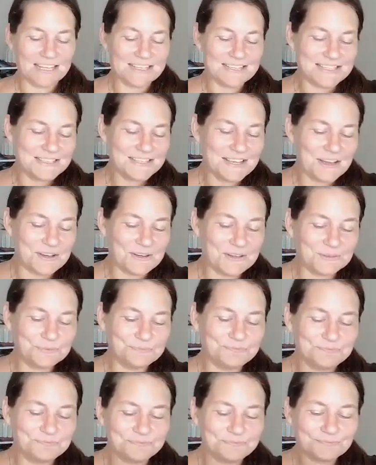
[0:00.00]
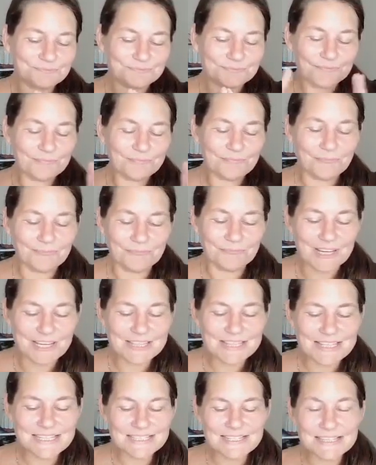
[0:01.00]
So
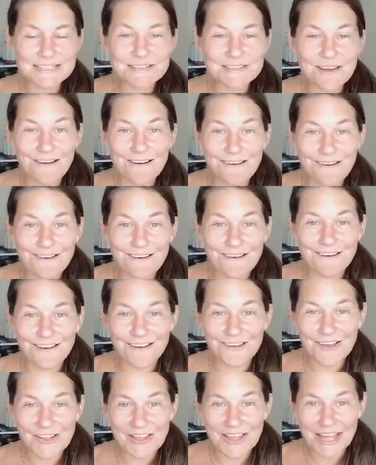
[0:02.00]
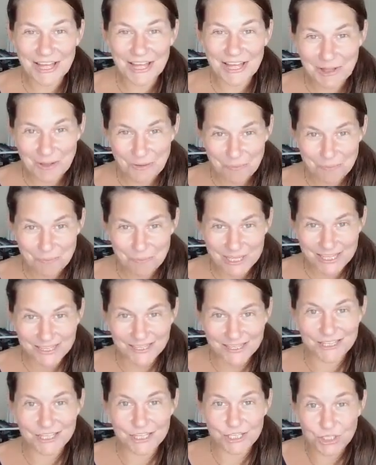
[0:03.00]
this is all
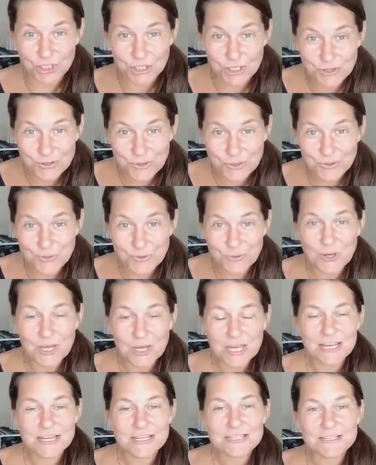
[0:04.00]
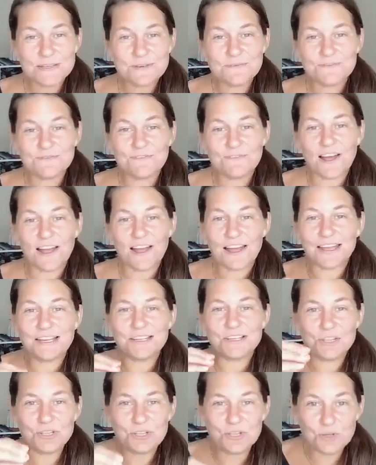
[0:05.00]
helping you to
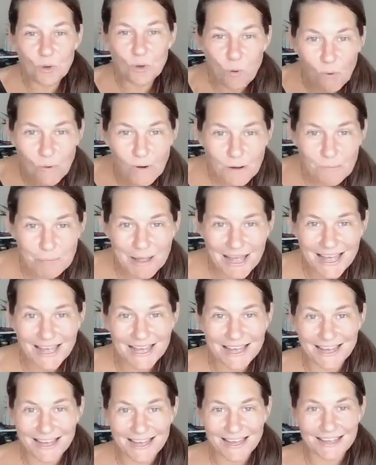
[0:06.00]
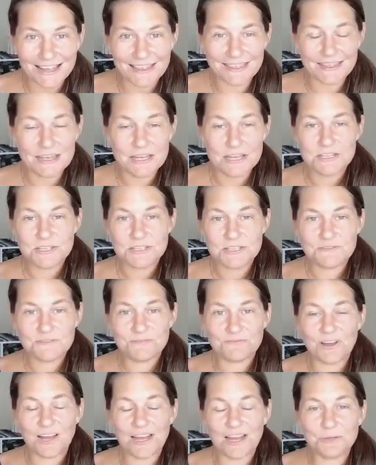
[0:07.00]
find your path, to
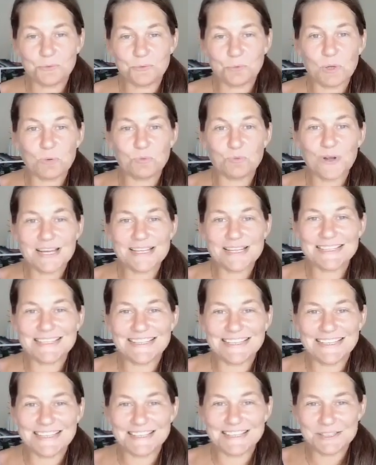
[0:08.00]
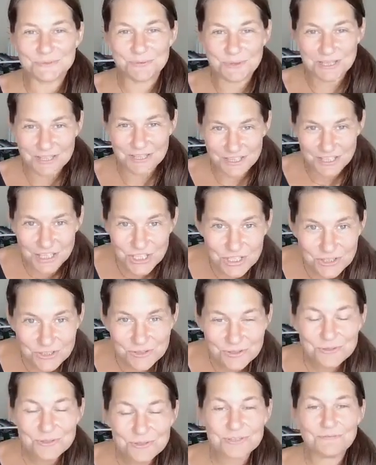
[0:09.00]
find what resonates with
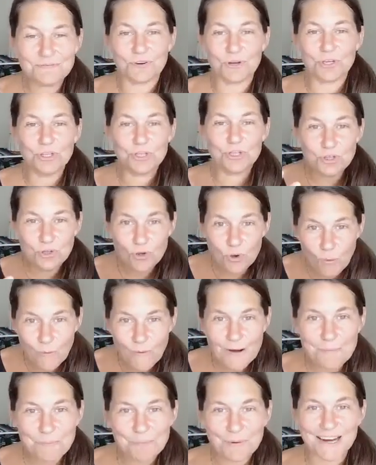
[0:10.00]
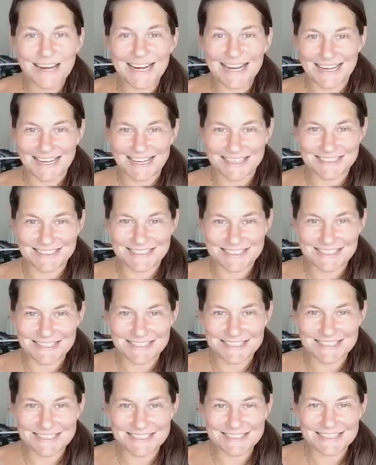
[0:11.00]
you for your
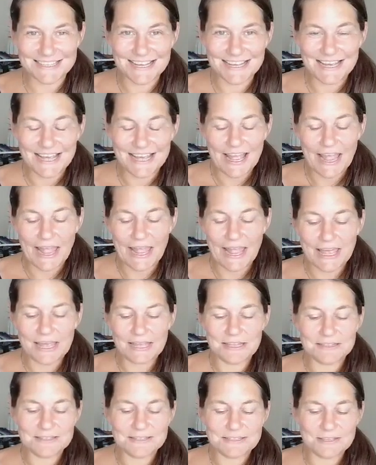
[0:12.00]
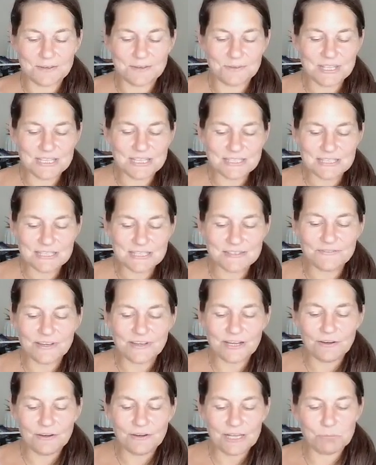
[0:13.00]
practice. And so this is
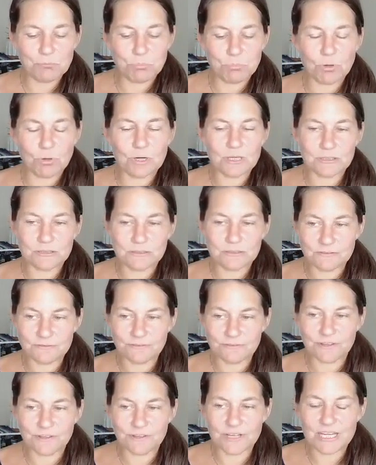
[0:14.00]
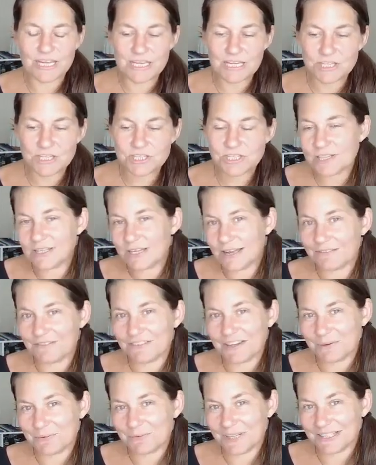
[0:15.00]
very important for each and
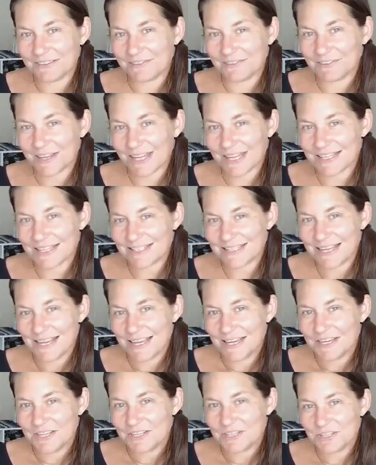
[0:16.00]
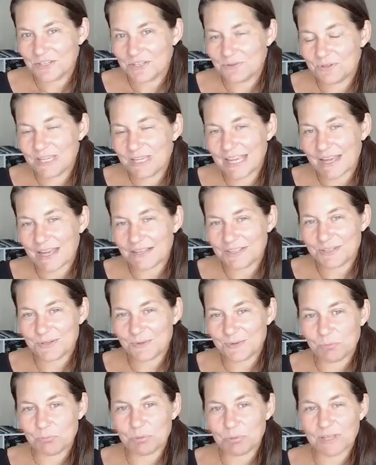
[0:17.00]
every one of us to get
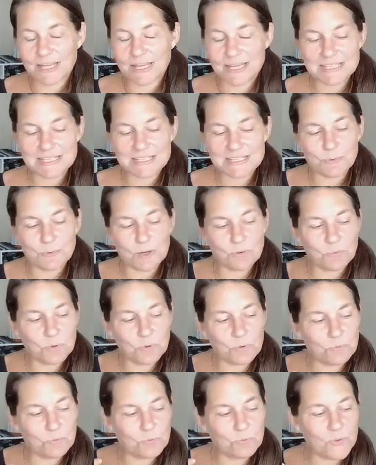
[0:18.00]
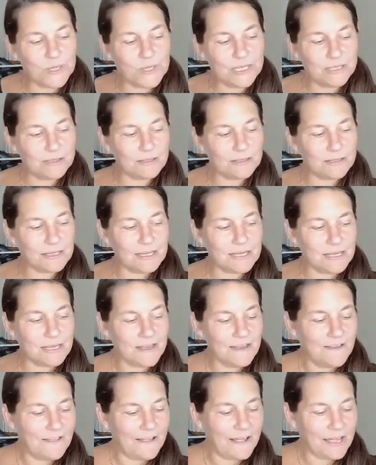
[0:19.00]
to a place where we're really
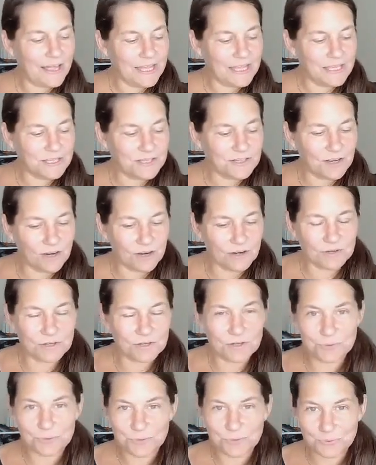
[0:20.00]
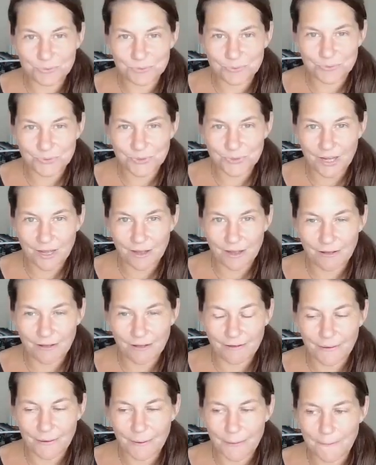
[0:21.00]
in our own
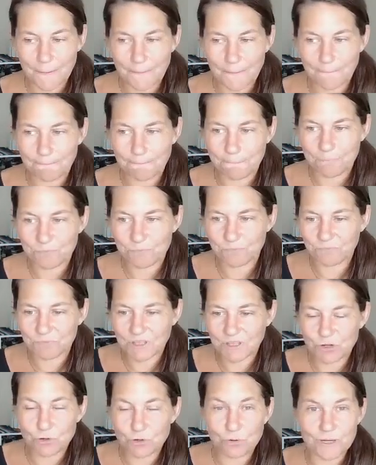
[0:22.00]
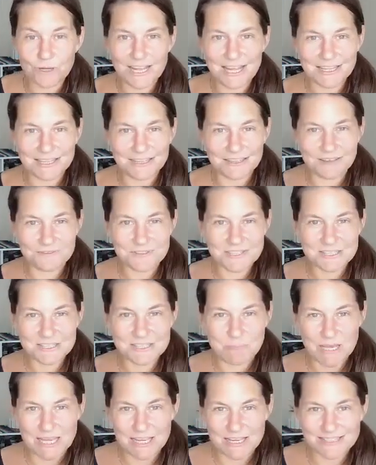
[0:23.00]
creative
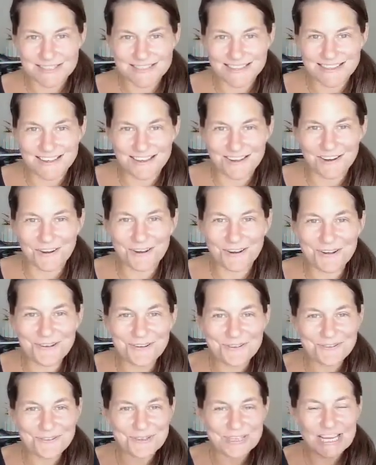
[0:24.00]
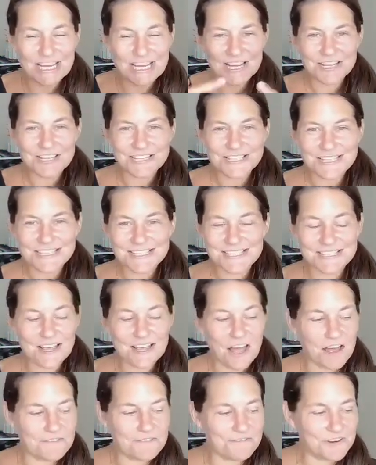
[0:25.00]
space, our own
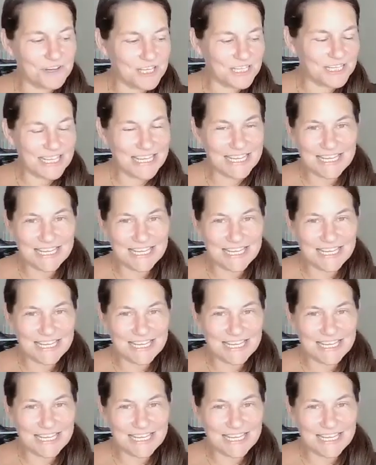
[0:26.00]
sovereign